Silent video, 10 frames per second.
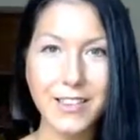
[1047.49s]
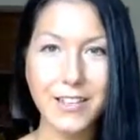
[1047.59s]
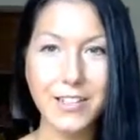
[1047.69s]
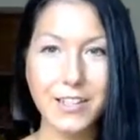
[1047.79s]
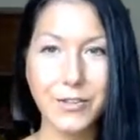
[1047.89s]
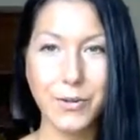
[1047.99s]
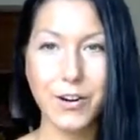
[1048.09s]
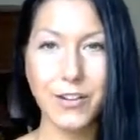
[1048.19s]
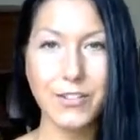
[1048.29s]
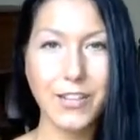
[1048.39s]
there's a new
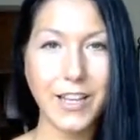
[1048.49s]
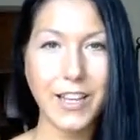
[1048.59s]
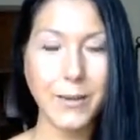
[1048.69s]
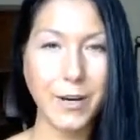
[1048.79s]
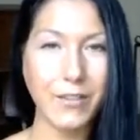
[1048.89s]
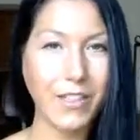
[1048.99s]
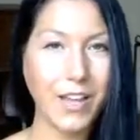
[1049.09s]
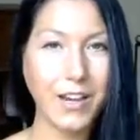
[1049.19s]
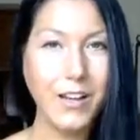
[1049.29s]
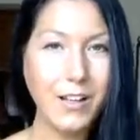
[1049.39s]
article that came out that